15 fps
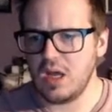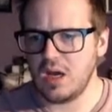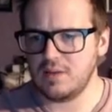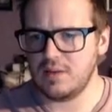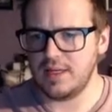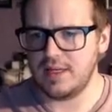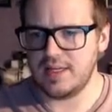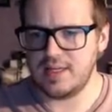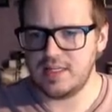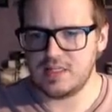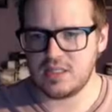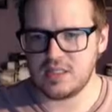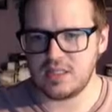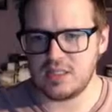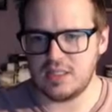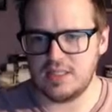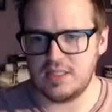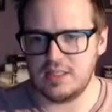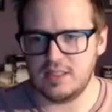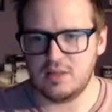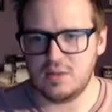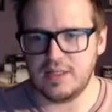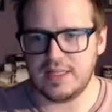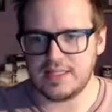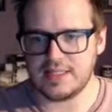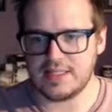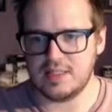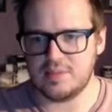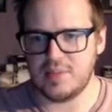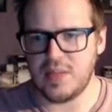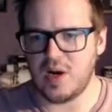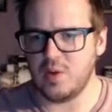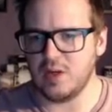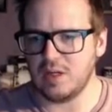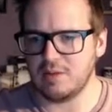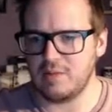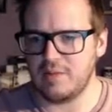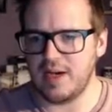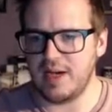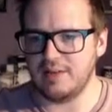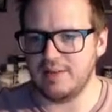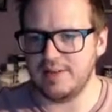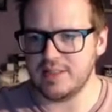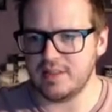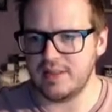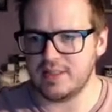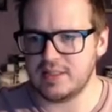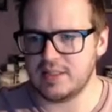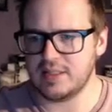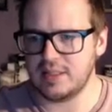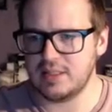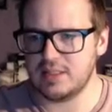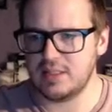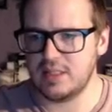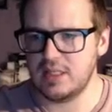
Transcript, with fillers: Okay, he's just gonna... Well, yes, he's powering up the battery, so that's good.